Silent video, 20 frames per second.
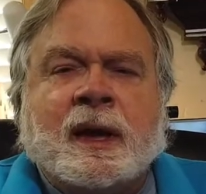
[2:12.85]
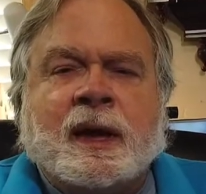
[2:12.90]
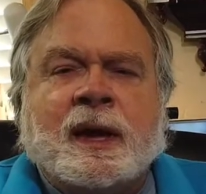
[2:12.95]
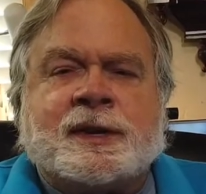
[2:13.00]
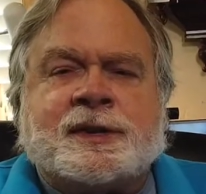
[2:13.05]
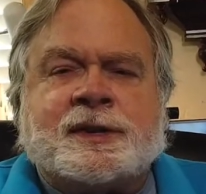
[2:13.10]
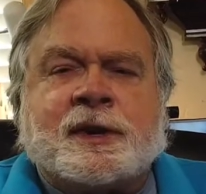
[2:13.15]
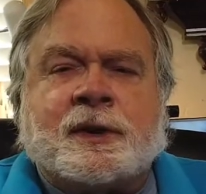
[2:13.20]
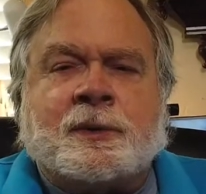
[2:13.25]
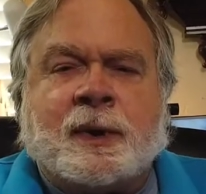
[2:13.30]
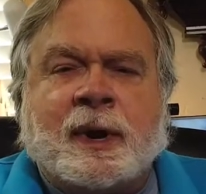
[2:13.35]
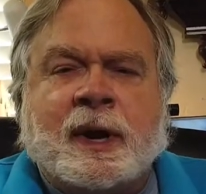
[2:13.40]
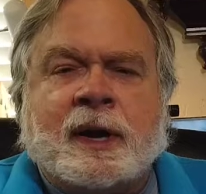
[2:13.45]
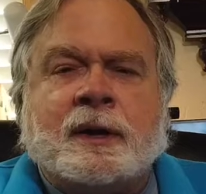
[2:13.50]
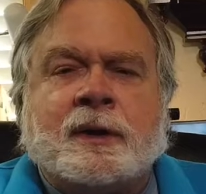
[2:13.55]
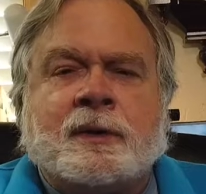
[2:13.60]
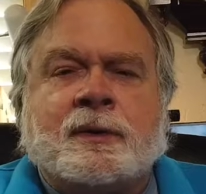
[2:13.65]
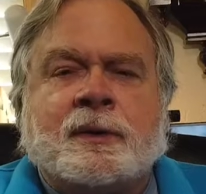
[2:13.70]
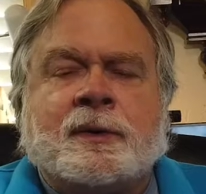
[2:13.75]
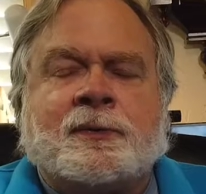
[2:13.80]
It's a great
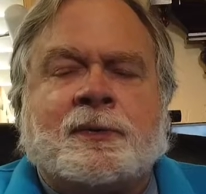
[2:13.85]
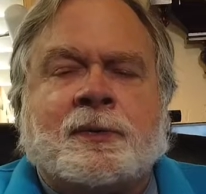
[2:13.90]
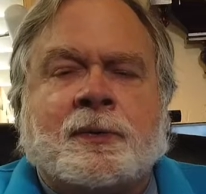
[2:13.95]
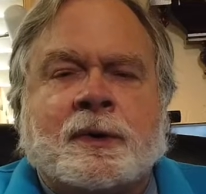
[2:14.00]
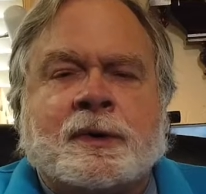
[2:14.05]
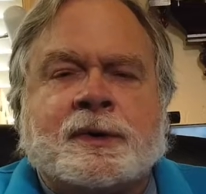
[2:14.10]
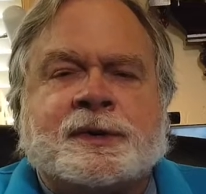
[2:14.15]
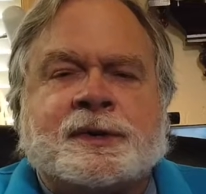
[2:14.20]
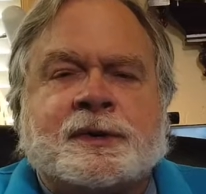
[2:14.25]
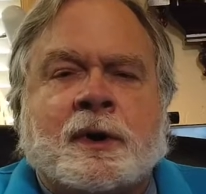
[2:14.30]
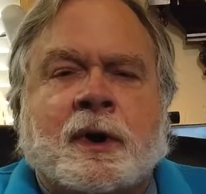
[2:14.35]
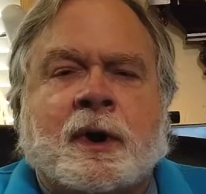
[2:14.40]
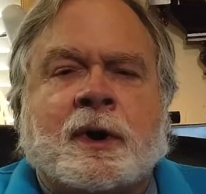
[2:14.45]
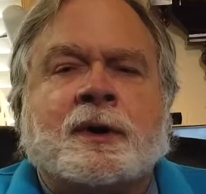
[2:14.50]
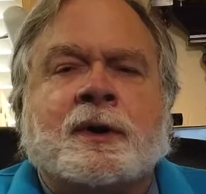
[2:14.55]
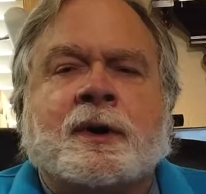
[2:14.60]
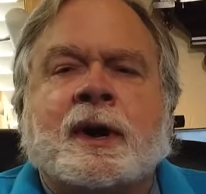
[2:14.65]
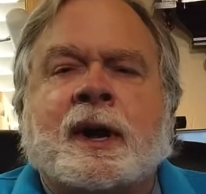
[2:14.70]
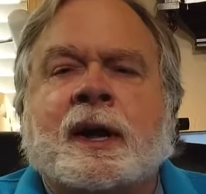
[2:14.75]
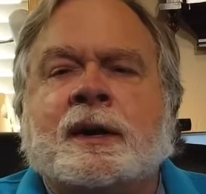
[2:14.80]
unit for a
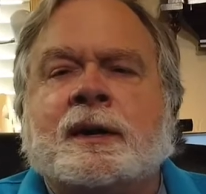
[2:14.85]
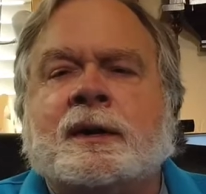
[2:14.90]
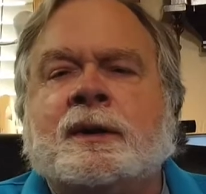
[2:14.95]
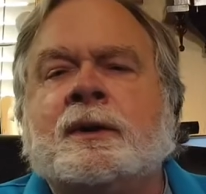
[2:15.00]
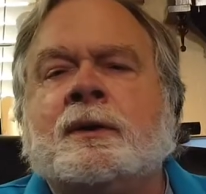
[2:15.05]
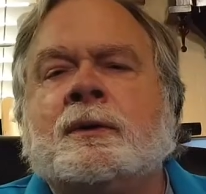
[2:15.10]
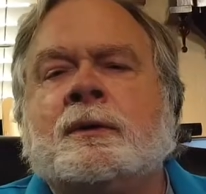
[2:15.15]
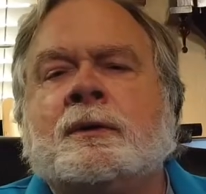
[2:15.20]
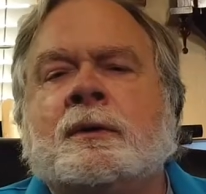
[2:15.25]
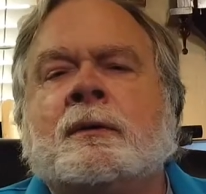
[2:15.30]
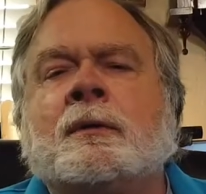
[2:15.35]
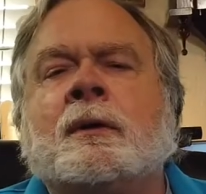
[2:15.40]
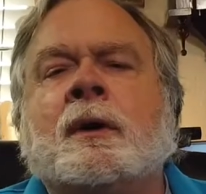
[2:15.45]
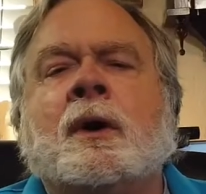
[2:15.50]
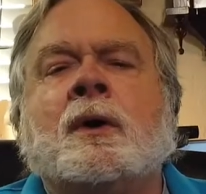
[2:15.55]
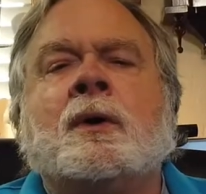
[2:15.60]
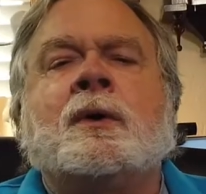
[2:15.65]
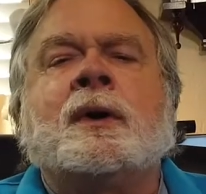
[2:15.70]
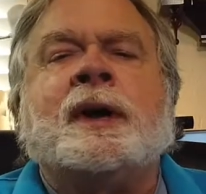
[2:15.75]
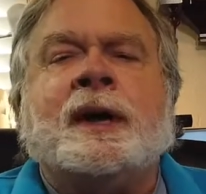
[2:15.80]
starter, and you'll
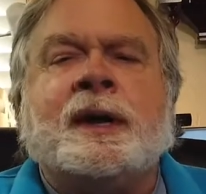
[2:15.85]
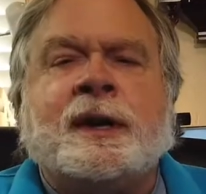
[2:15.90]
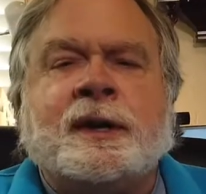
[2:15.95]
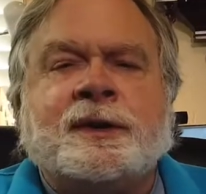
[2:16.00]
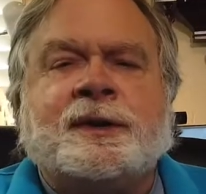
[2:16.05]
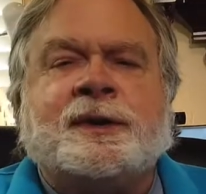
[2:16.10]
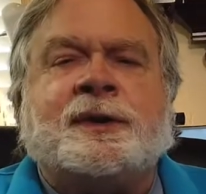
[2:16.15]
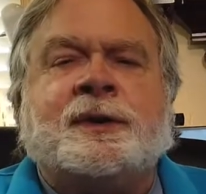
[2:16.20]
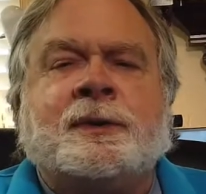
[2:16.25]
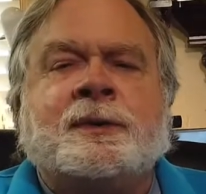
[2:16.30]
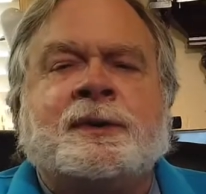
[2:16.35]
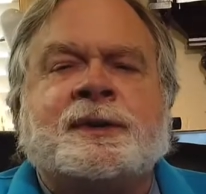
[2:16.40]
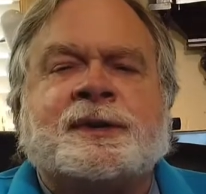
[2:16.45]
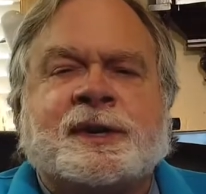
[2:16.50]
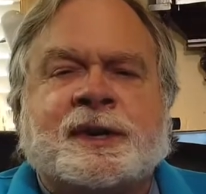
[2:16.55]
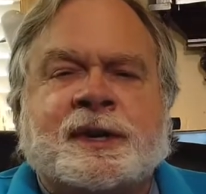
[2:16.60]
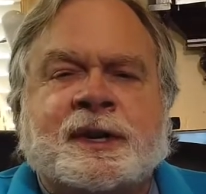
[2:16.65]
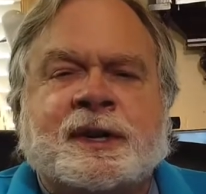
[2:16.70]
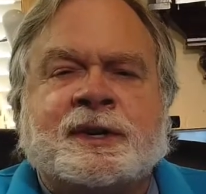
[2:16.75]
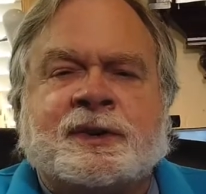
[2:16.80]
grow into
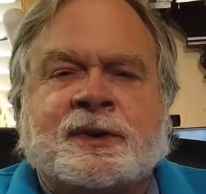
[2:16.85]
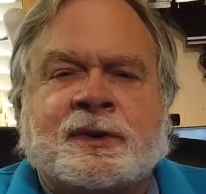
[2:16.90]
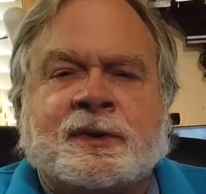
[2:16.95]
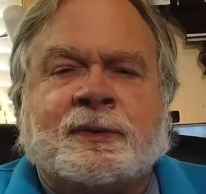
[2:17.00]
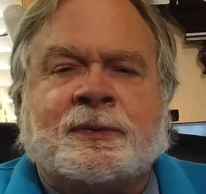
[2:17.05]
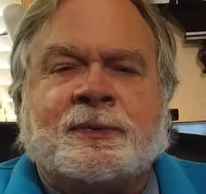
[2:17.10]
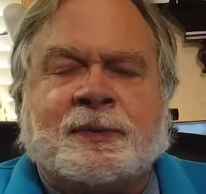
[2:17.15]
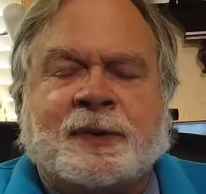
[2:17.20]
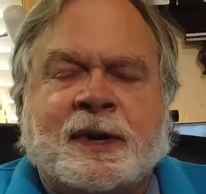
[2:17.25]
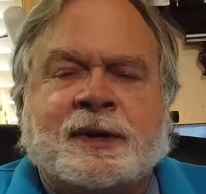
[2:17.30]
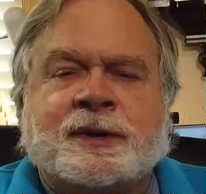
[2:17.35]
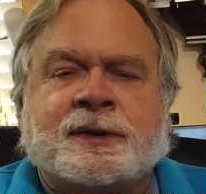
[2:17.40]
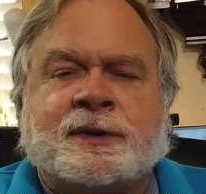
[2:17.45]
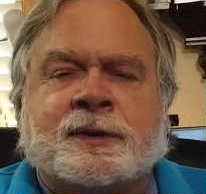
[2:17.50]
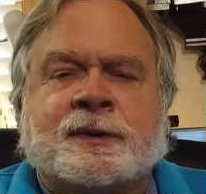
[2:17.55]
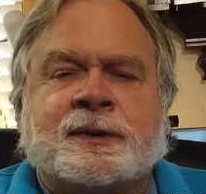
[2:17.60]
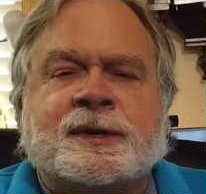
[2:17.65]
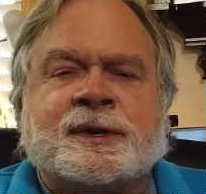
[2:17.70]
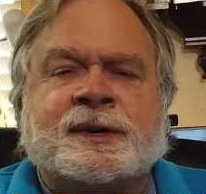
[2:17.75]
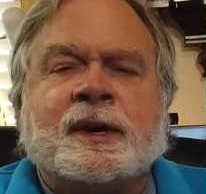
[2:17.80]
its additional
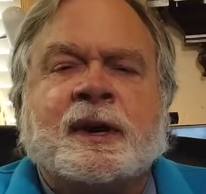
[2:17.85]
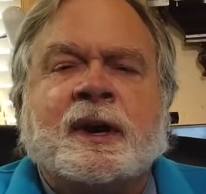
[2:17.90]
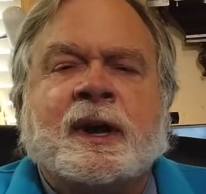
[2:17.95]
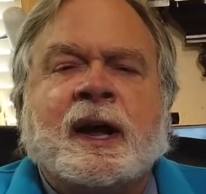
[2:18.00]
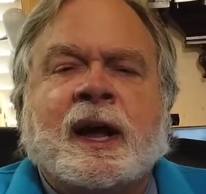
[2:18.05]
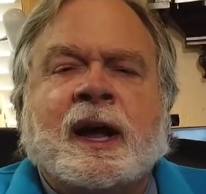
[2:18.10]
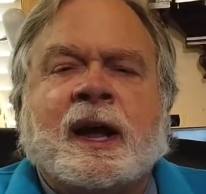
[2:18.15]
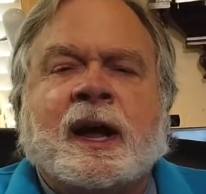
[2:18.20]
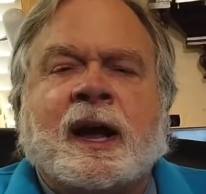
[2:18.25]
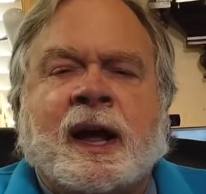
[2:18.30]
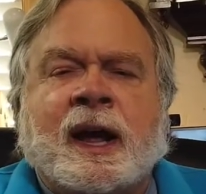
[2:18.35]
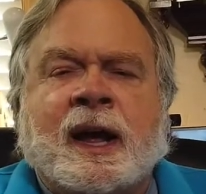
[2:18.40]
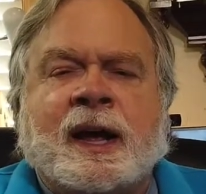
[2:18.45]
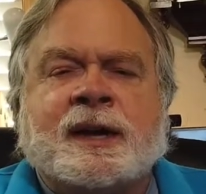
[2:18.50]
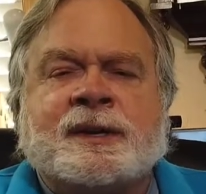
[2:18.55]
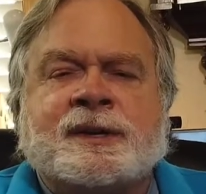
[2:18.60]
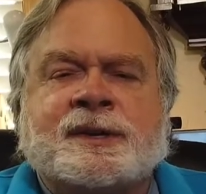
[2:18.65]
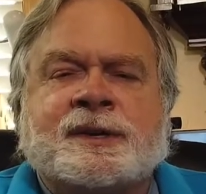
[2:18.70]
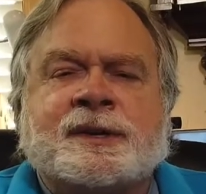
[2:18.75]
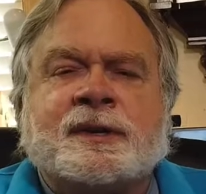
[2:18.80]
features
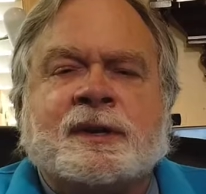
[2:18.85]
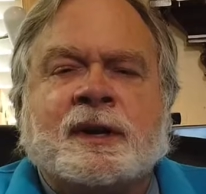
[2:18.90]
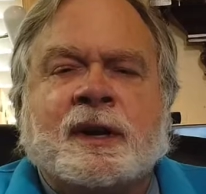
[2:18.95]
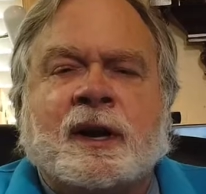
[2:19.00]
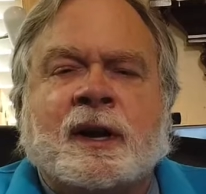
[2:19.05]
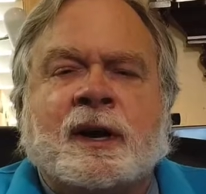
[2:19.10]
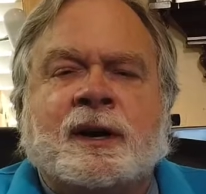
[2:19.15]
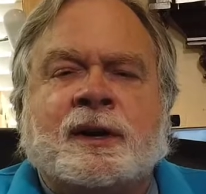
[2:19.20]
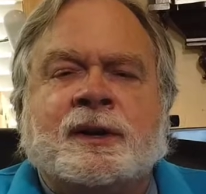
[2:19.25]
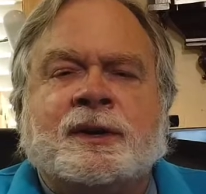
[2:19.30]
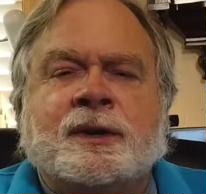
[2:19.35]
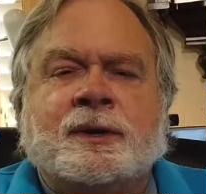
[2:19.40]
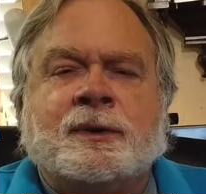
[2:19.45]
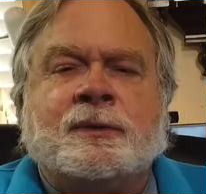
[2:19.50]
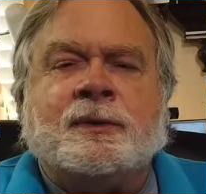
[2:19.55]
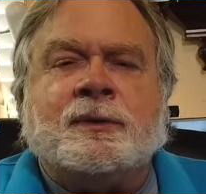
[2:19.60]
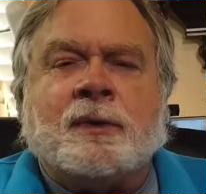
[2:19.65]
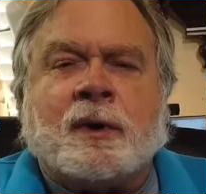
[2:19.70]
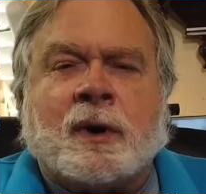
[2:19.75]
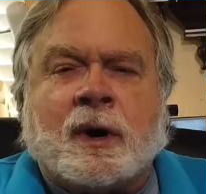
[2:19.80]
as uh,
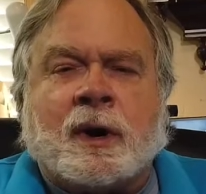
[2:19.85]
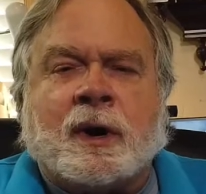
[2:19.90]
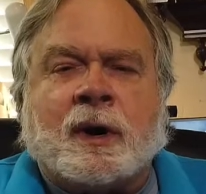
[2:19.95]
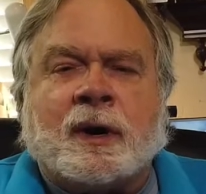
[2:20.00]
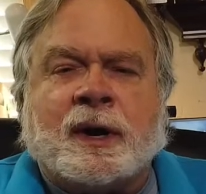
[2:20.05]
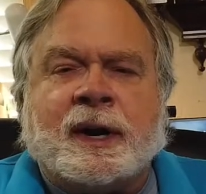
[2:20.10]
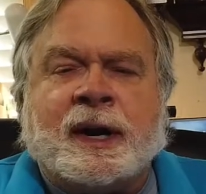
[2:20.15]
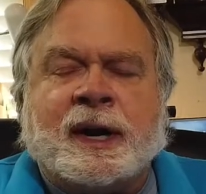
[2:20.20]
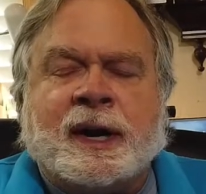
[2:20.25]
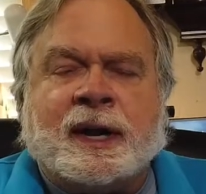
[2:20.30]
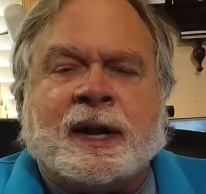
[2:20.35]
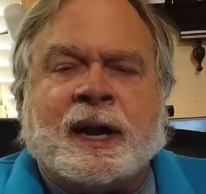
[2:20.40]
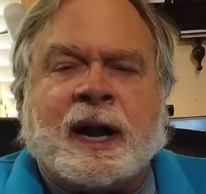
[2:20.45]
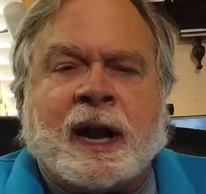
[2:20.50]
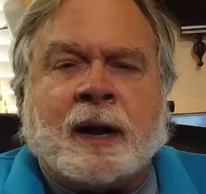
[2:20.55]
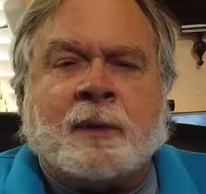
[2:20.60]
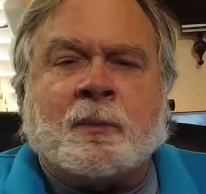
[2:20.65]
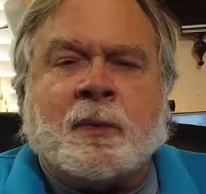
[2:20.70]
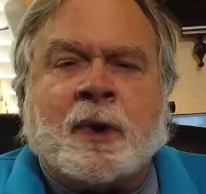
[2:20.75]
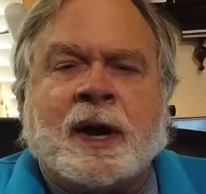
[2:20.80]
you are in
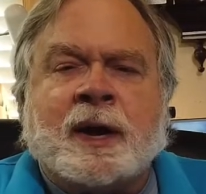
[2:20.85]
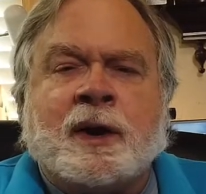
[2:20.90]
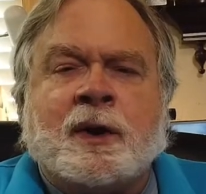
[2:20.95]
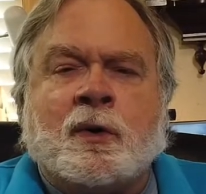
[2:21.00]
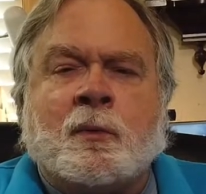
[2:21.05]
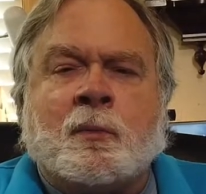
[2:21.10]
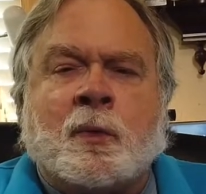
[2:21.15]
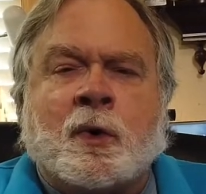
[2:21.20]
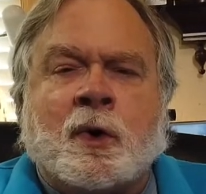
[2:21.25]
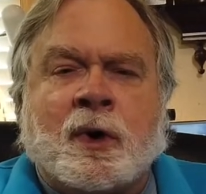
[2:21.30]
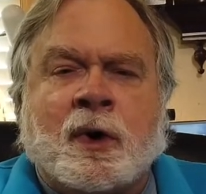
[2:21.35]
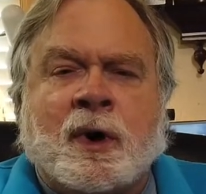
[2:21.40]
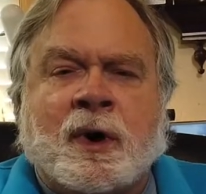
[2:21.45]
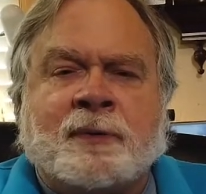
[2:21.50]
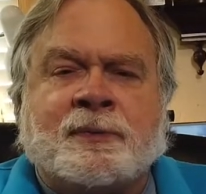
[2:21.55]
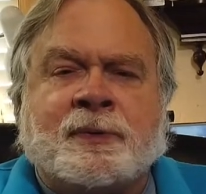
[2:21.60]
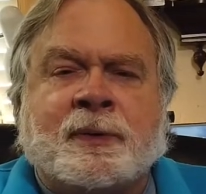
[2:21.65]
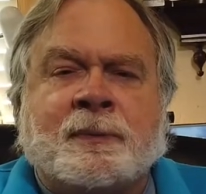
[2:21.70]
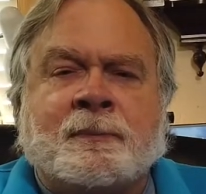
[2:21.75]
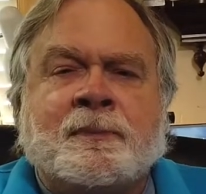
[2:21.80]
ham radio more
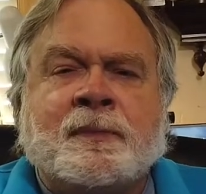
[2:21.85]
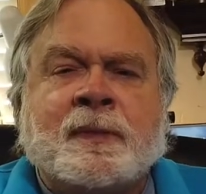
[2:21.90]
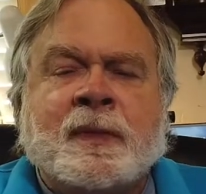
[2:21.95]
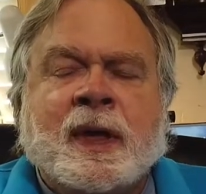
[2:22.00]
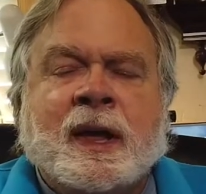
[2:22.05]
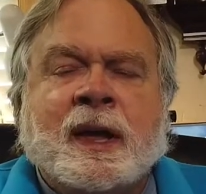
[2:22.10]
often.